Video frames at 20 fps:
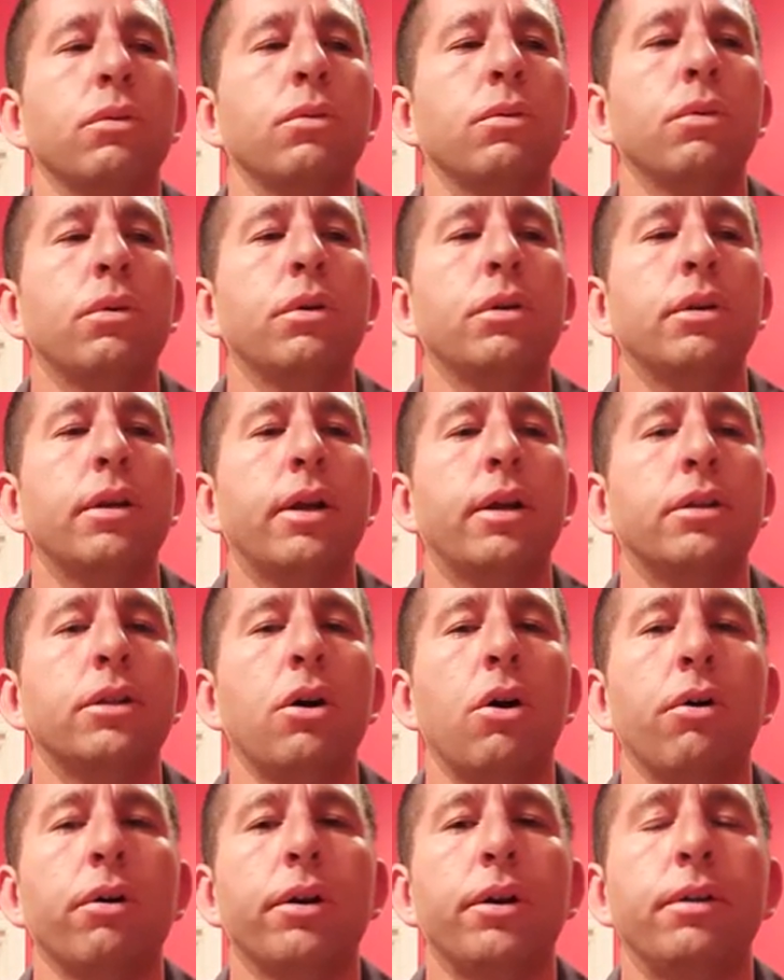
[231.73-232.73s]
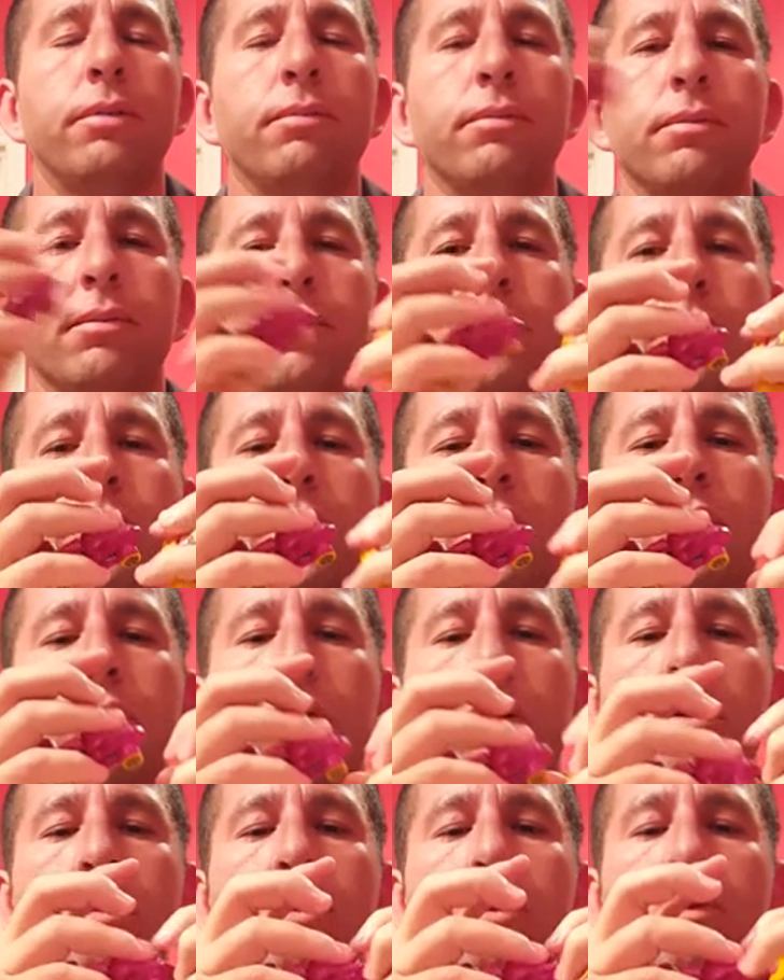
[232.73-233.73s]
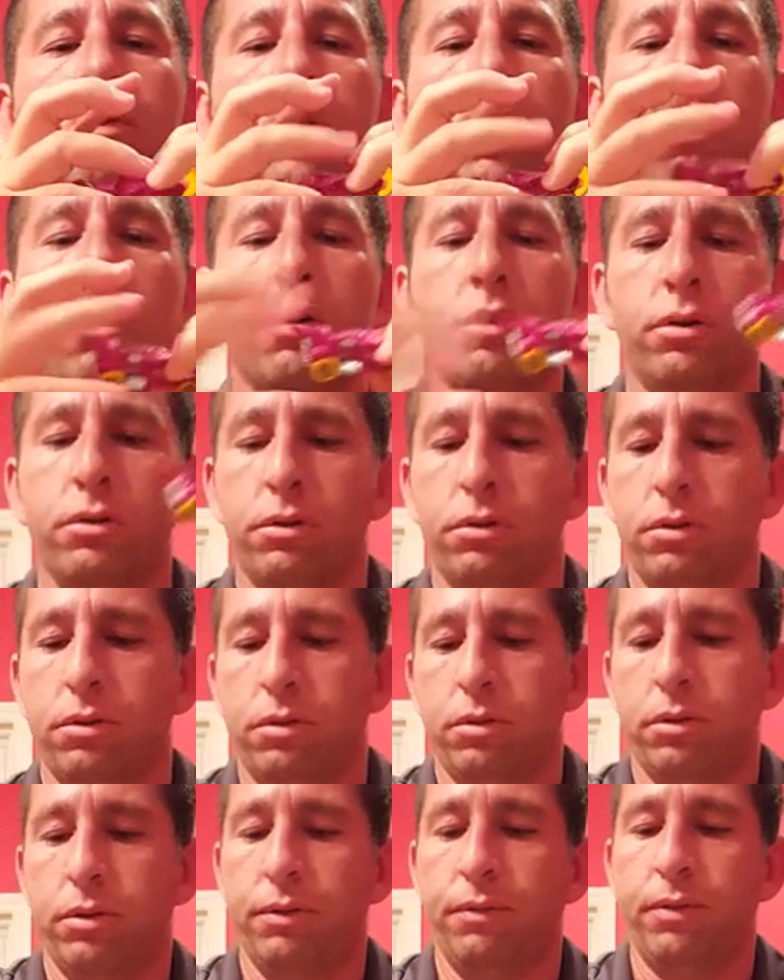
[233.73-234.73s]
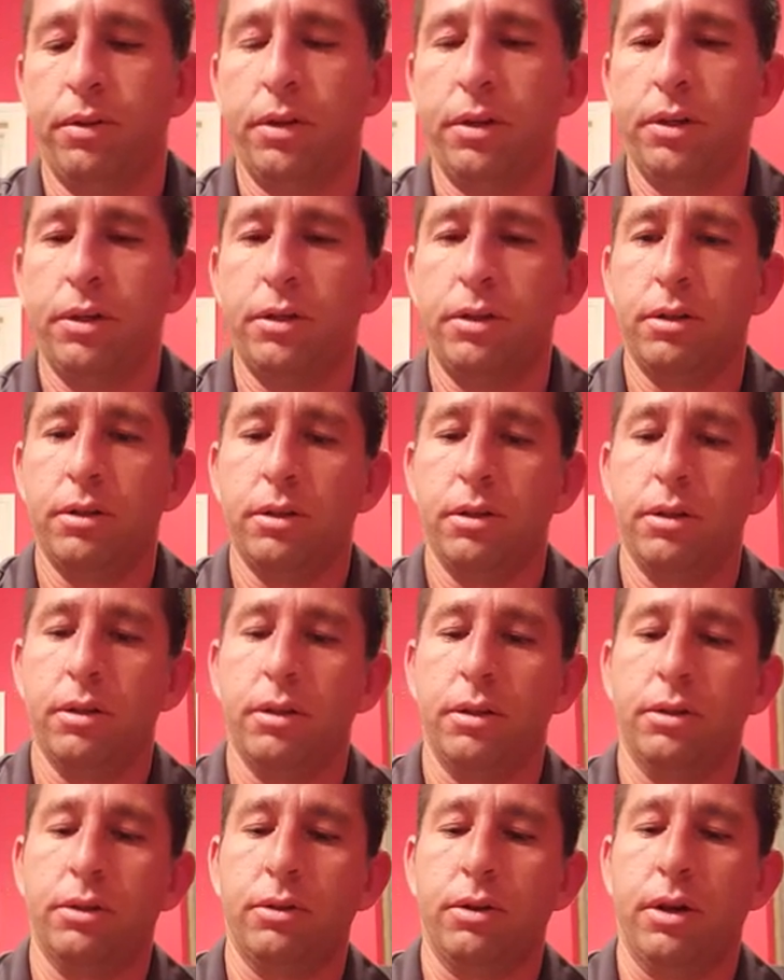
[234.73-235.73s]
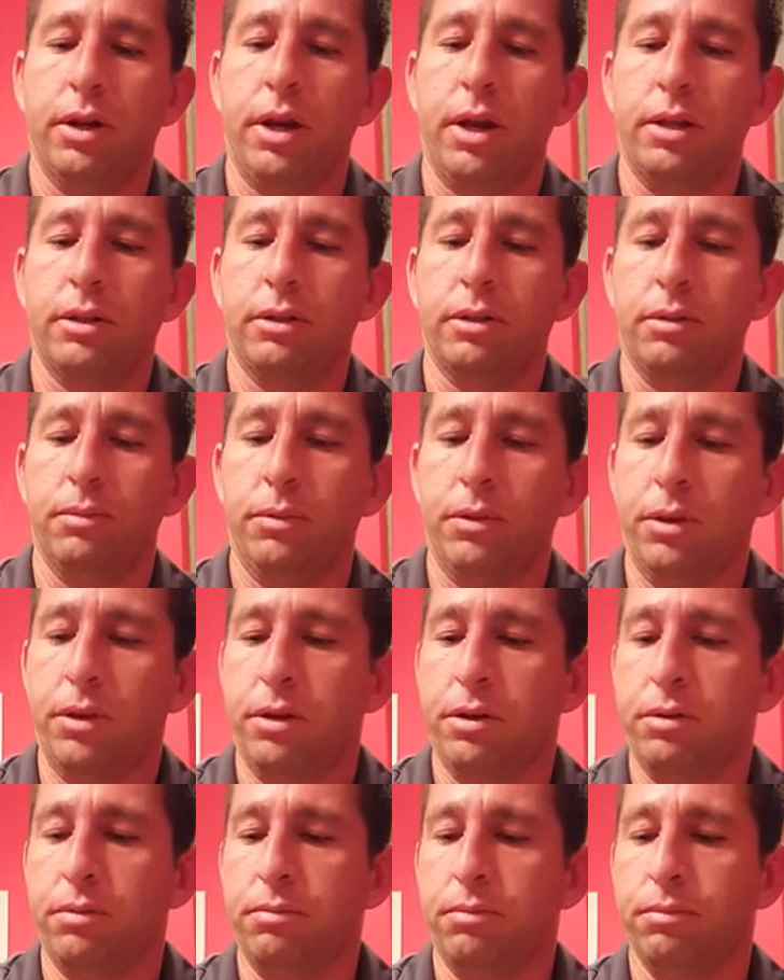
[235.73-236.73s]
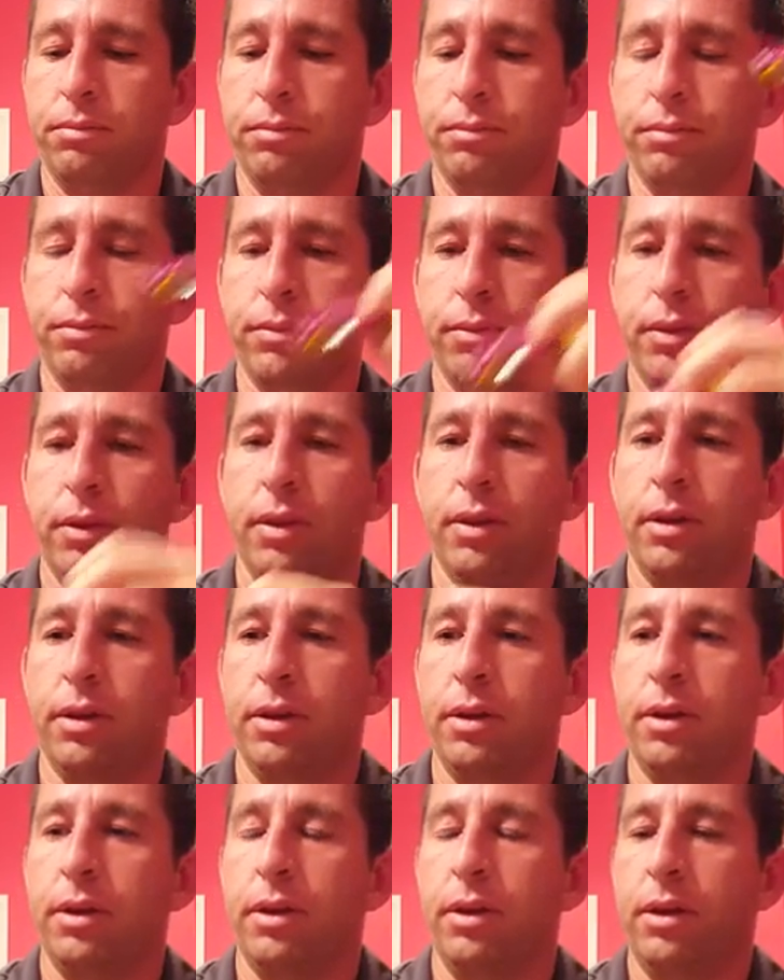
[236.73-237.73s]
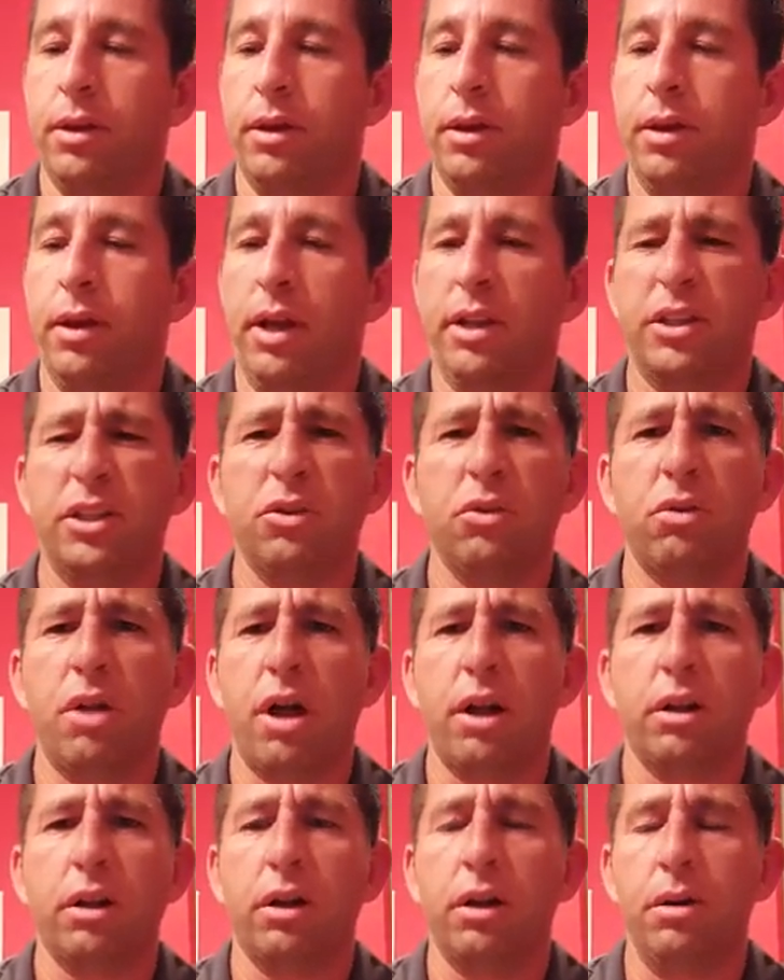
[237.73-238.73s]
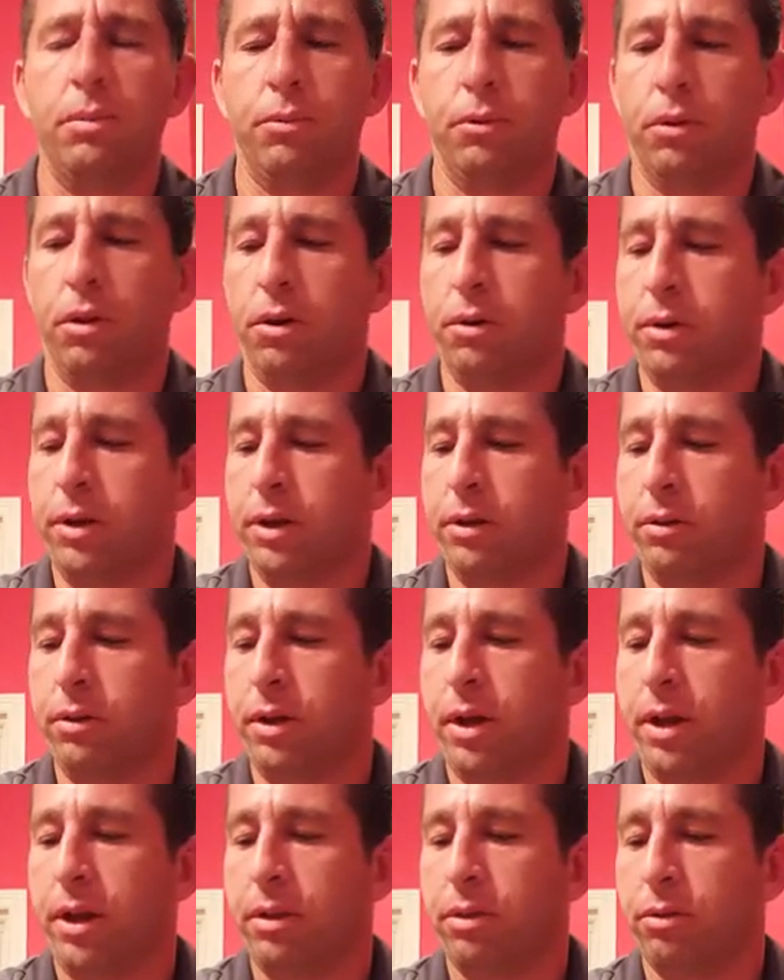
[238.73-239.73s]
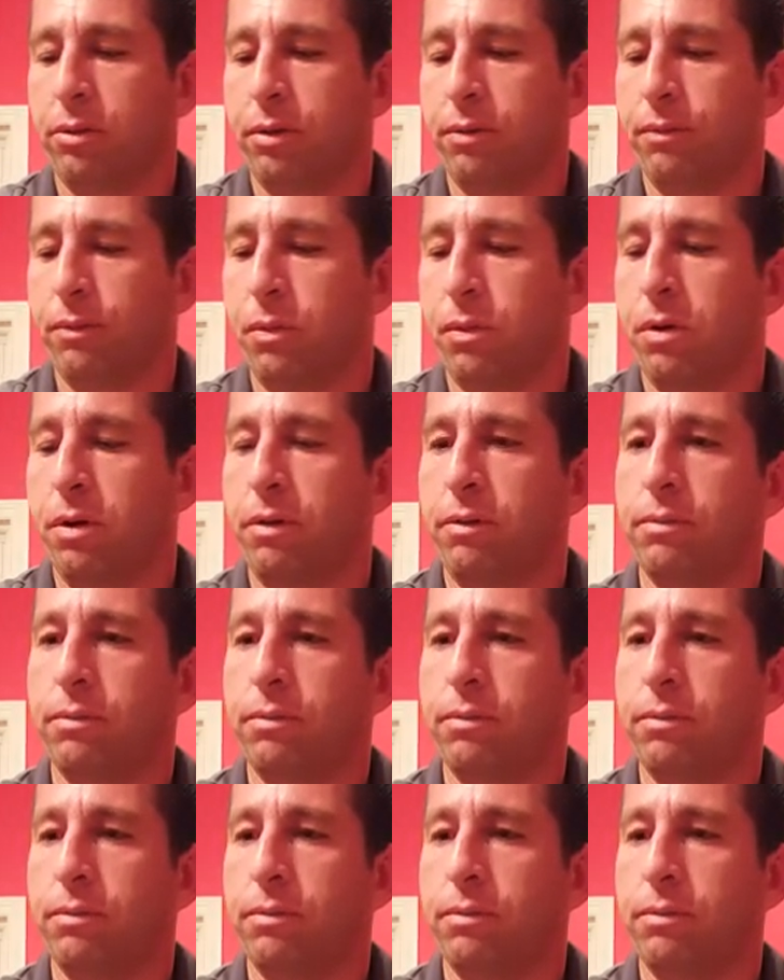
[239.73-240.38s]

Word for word: what is that Target exclusive cards of these. So I got some of them. I still liked a couple though. He only had three or four of